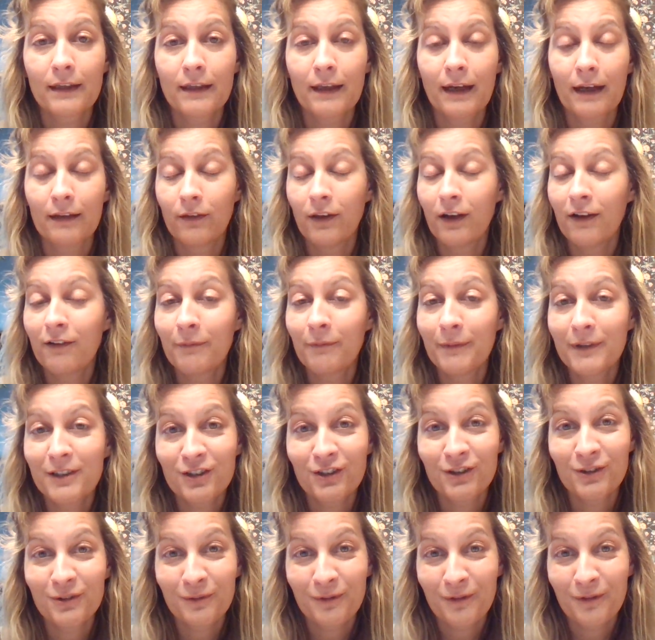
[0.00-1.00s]
I love my
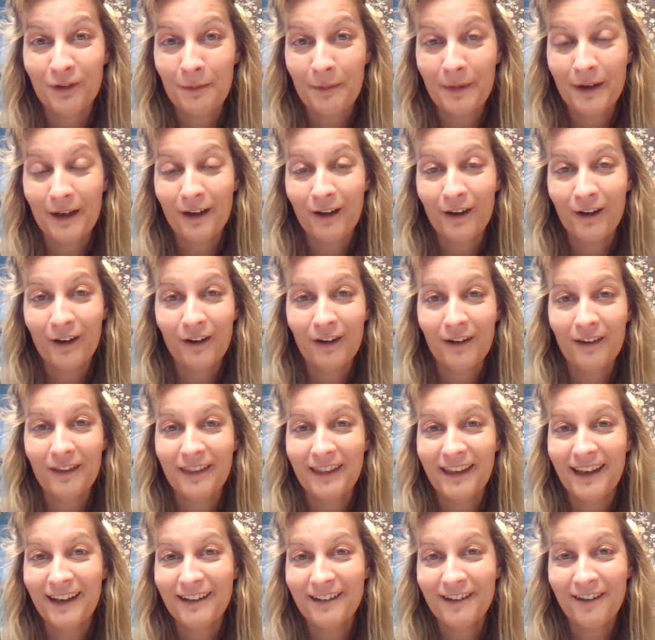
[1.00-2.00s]
children with all my heart,
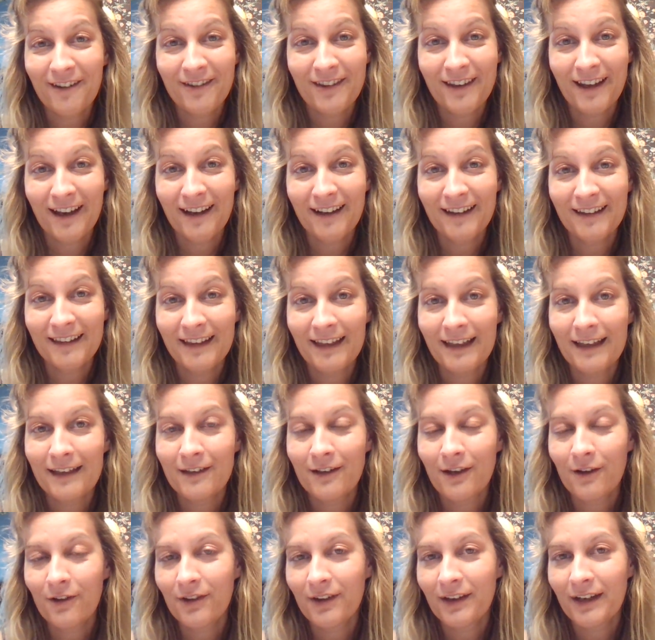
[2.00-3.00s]
and they know that, and they
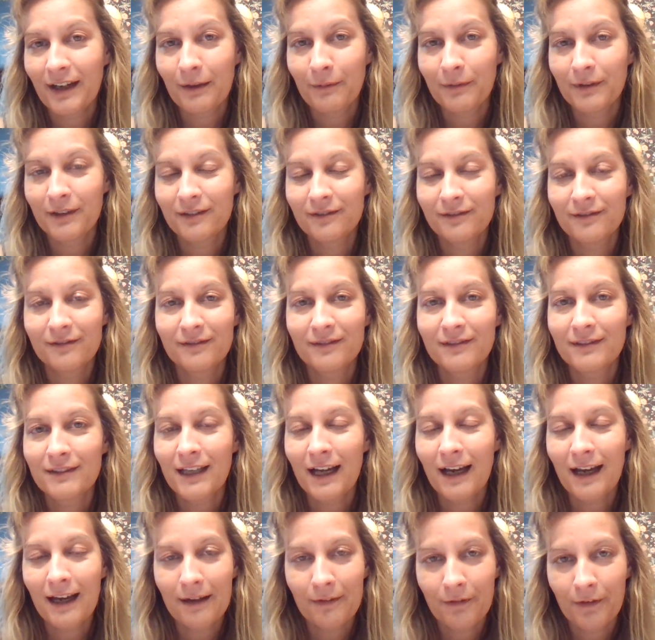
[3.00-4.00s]
know that I would
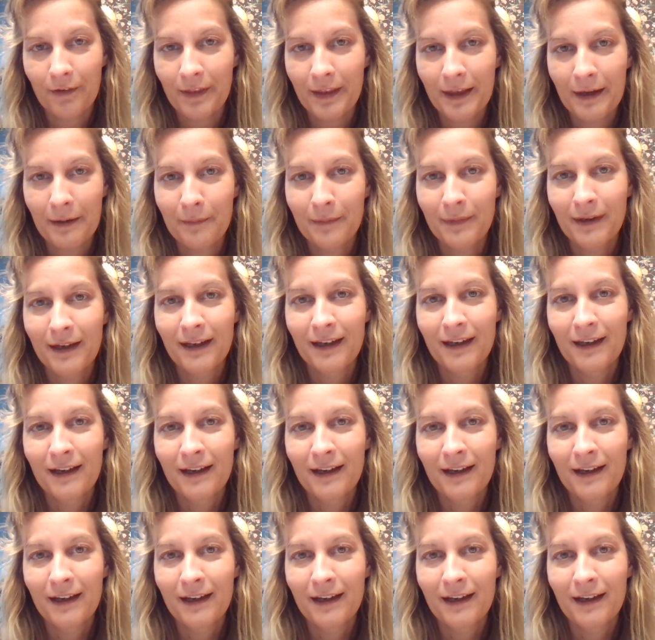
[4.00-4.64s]
die for them.